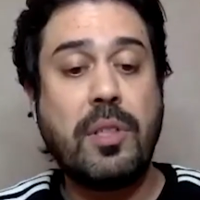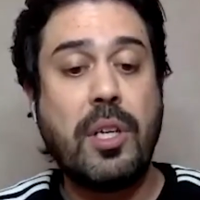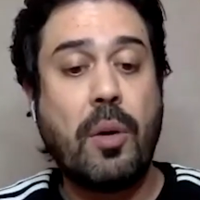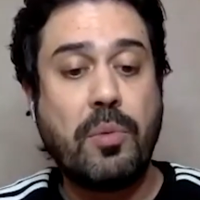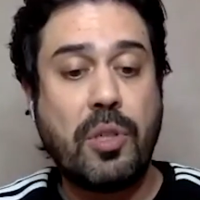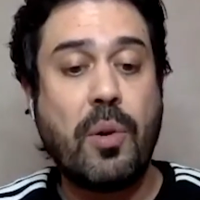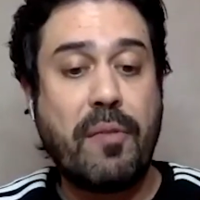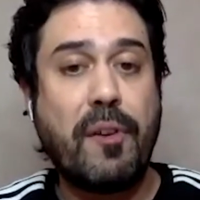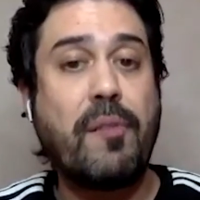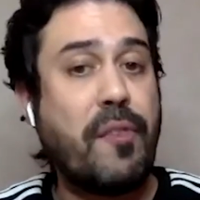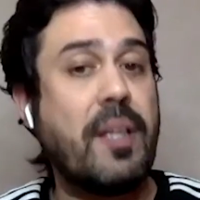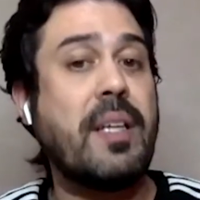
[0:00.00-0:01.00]
you know,
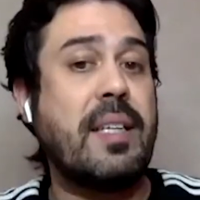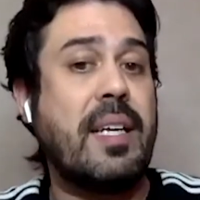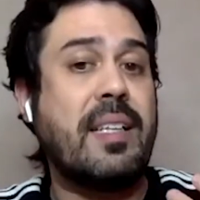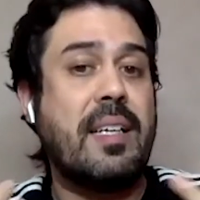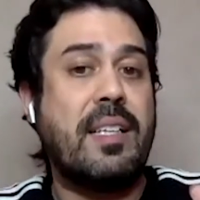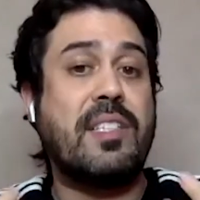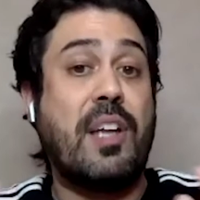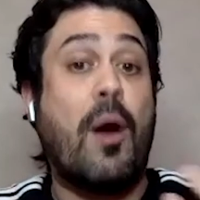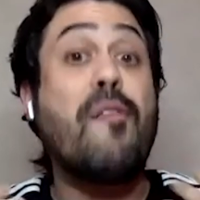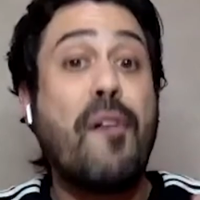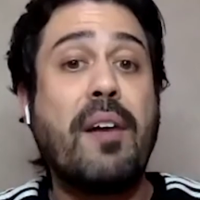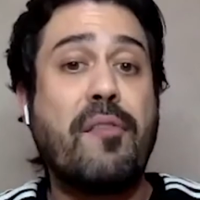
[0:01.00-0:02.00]
terrific feeling, like the
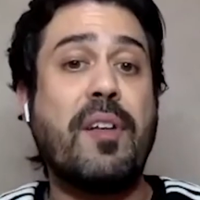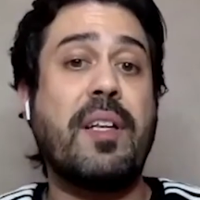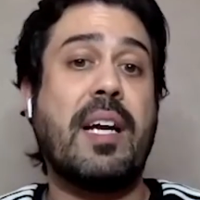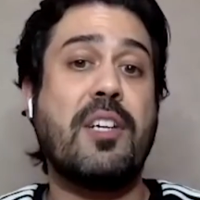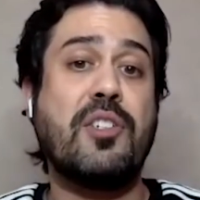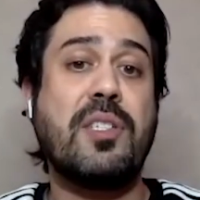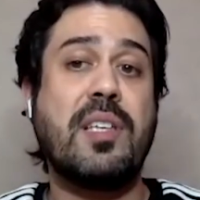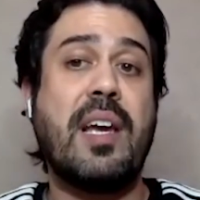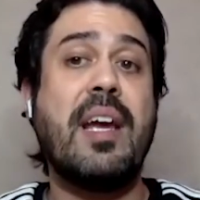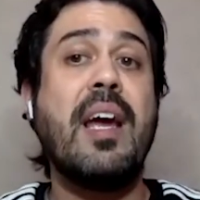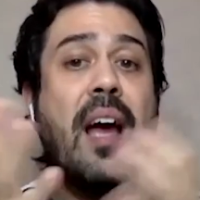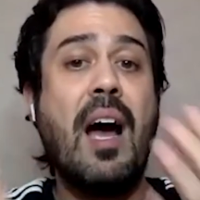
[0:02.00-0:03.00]
terrifying feeling, I should
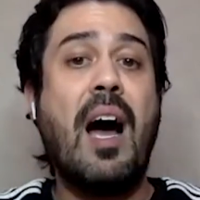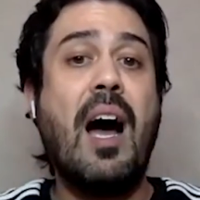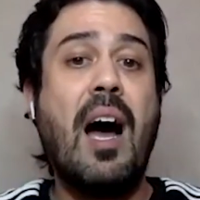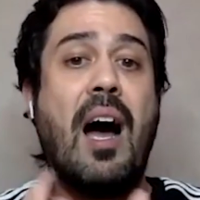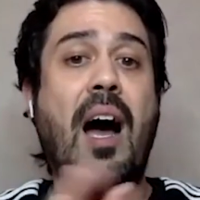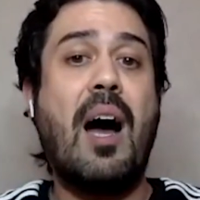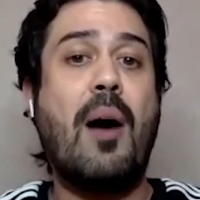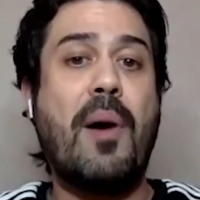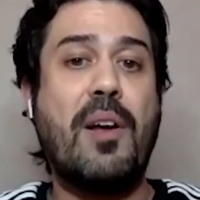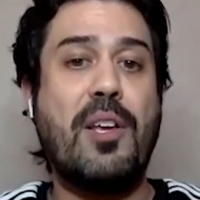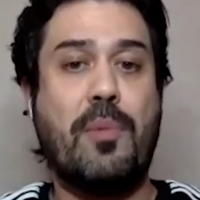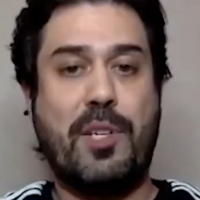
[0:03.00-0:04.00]
say. How
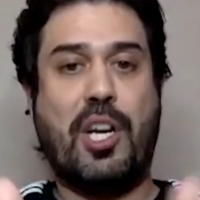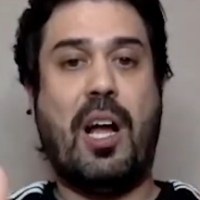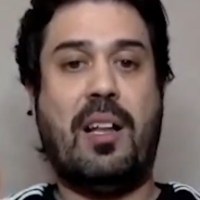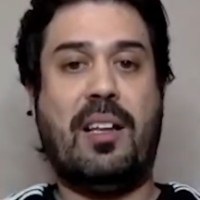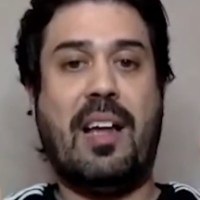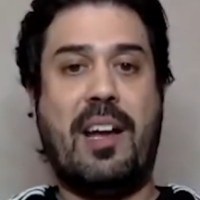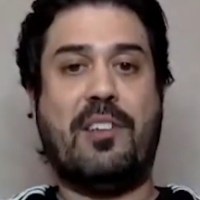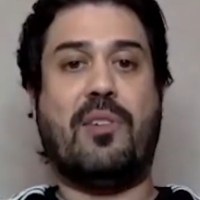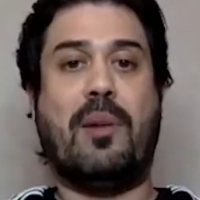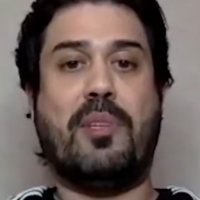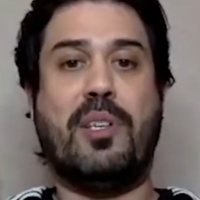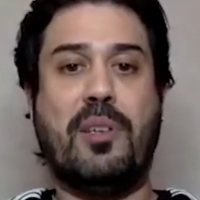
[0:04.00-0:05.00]
about you, Michelle? I
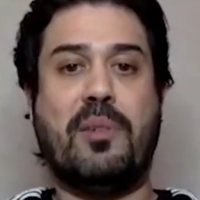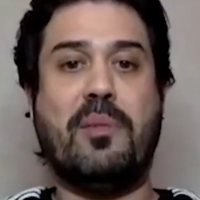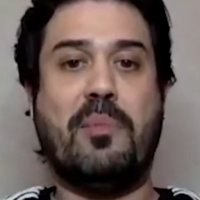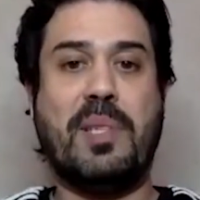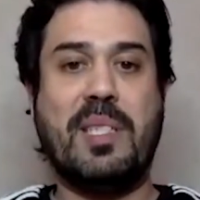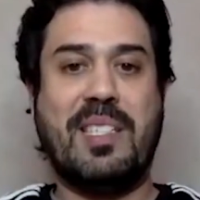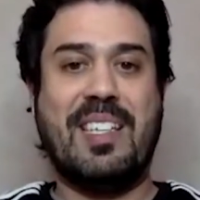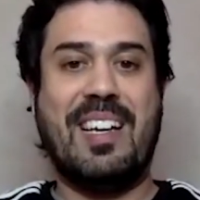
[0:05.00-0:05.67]
interrupted you. Please.